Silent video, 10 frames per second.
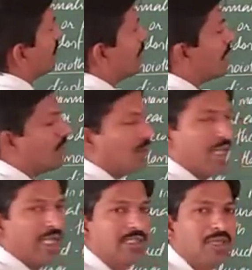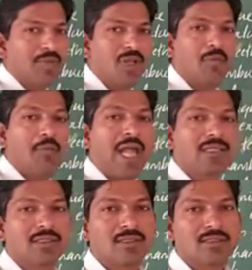you can give the example of
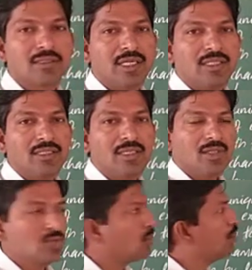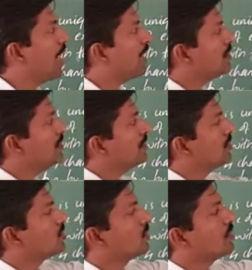bat, right. So,
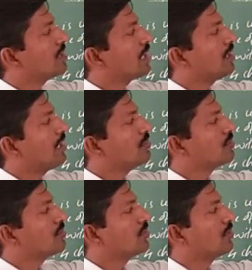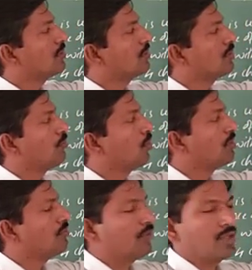bat, so which can help the
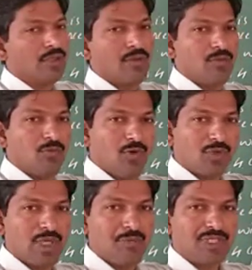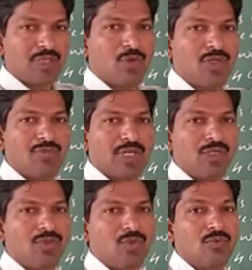modified 4 limbs are modified
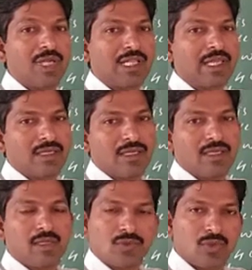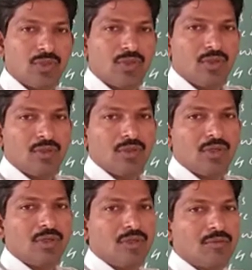into wing like here also
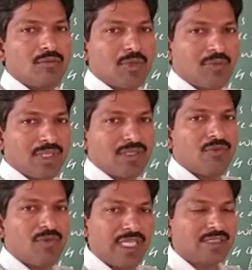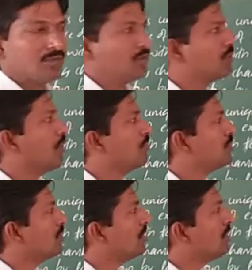the fleshy wings which we
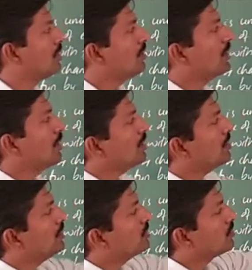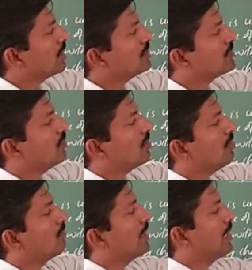observed, right. So, that is
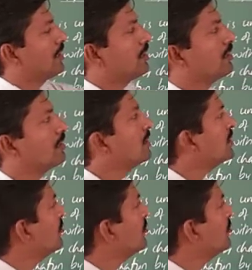for flying. In this